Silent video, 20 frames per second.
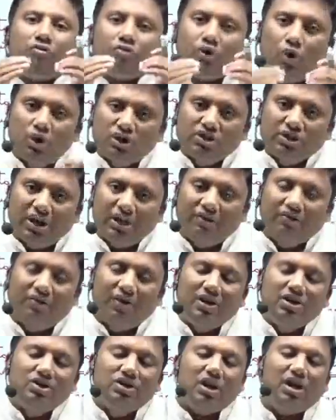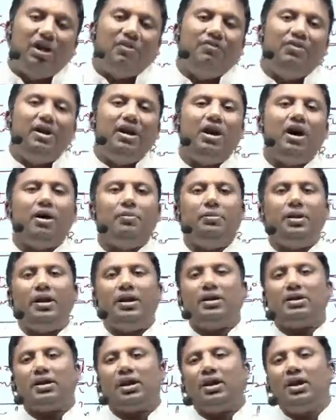totient function of
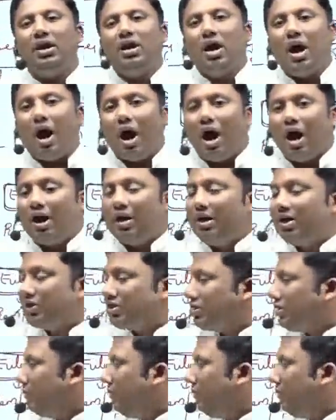denominator or its